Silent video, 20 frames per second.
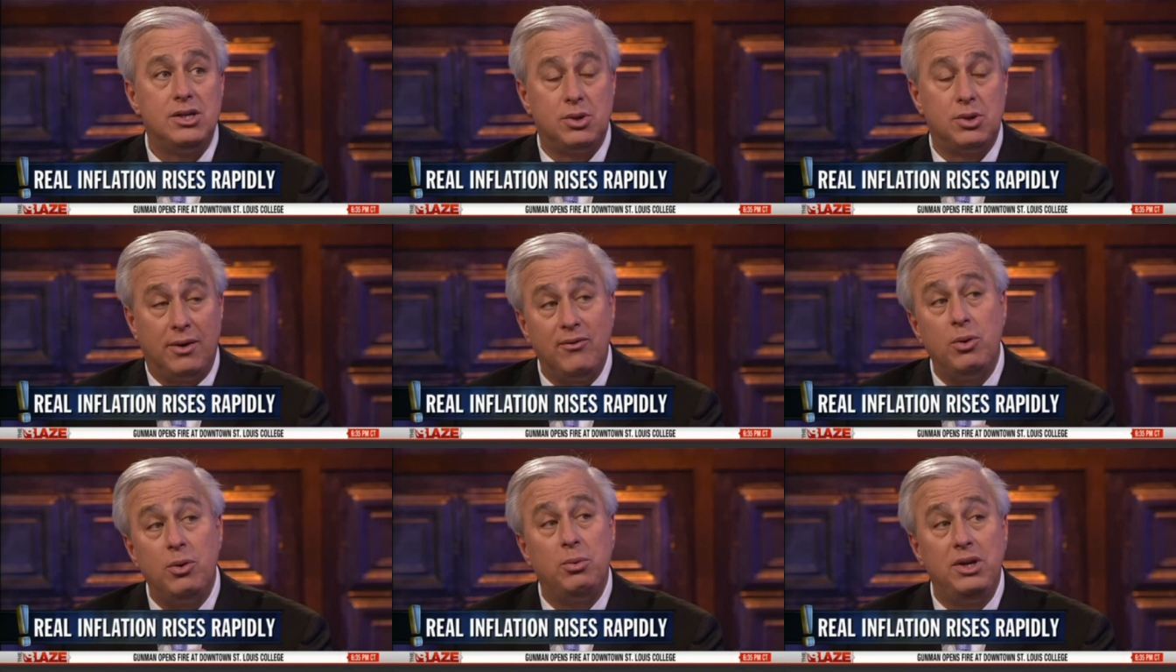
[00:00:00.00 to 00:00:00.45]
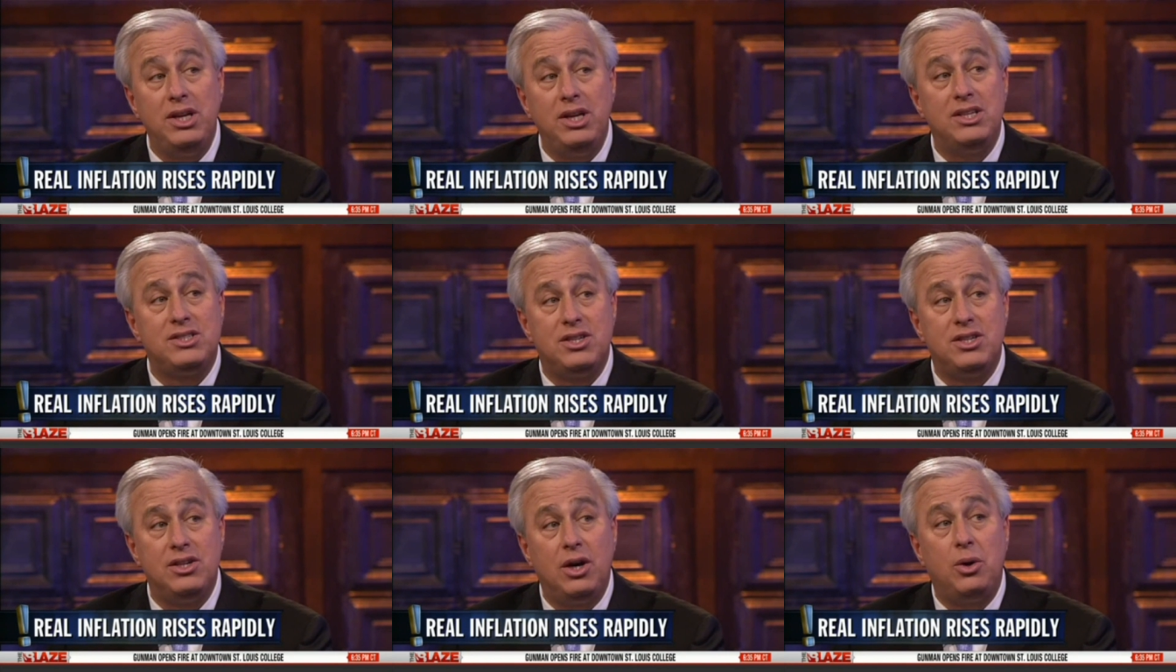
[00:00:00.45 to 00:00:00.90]
So everyone
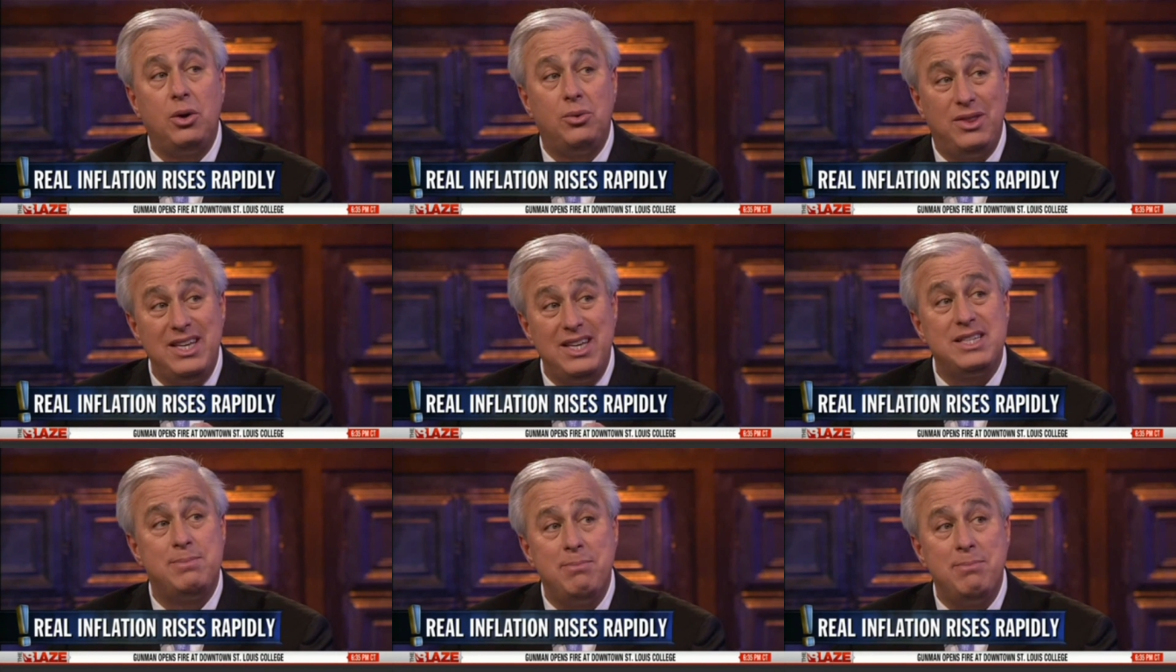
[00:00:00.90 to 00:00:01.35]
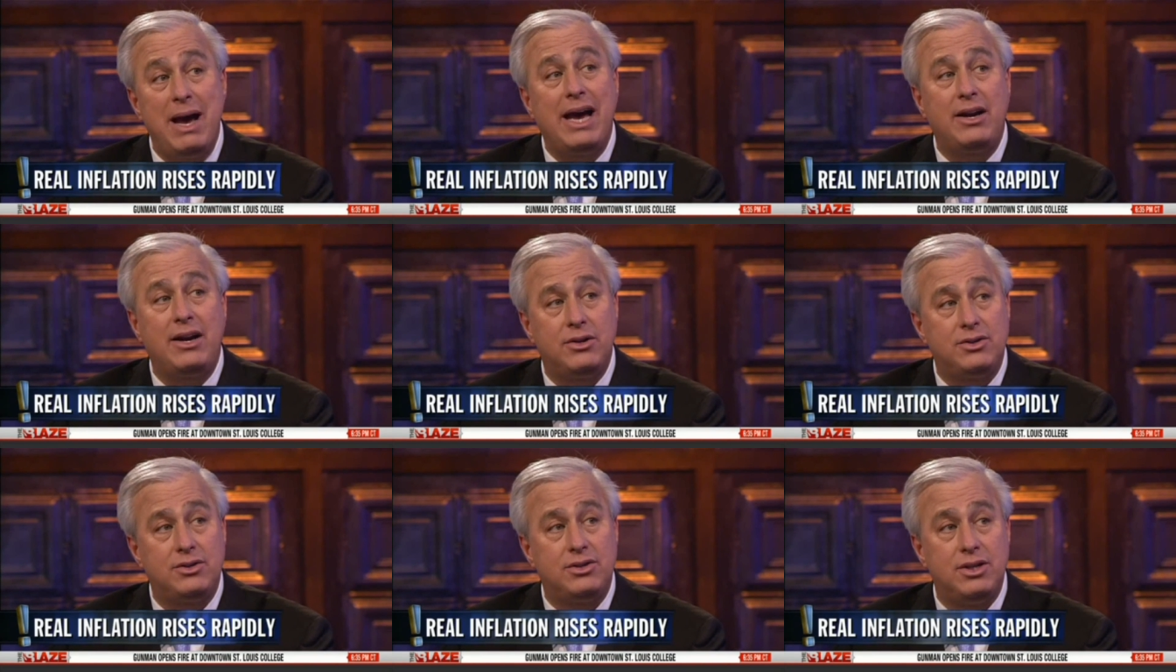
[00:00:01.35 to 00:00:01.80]
needs to know this
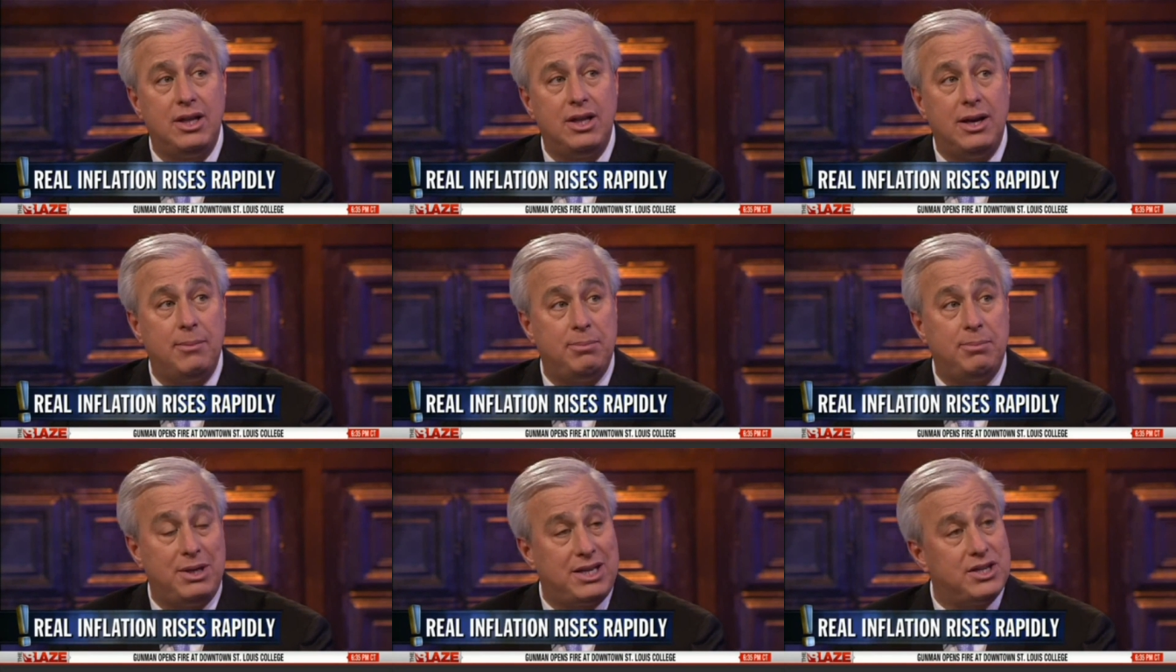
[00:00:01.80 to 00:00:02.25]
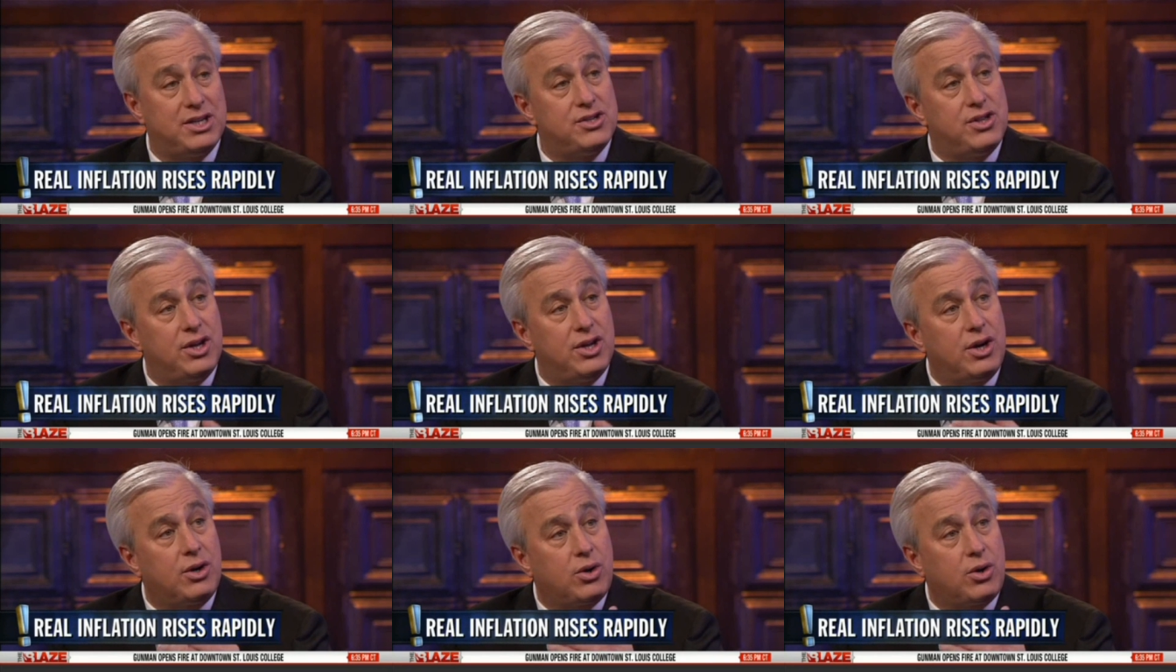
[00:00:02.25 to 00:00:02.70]
matters to them
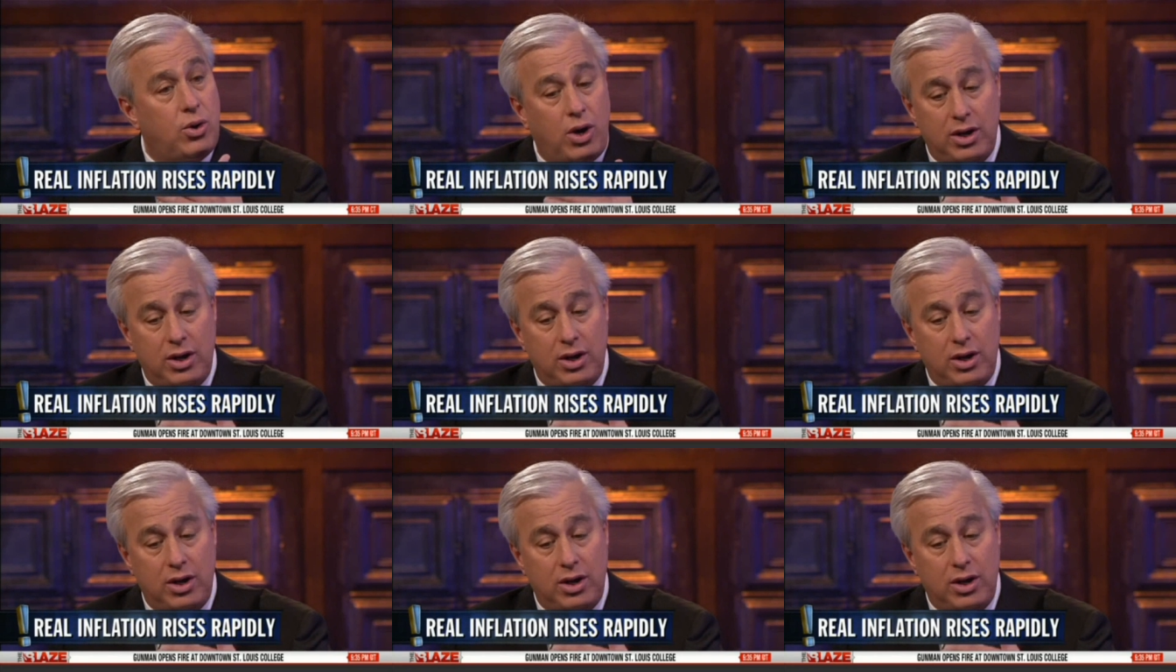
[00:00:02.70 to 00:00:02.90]
because their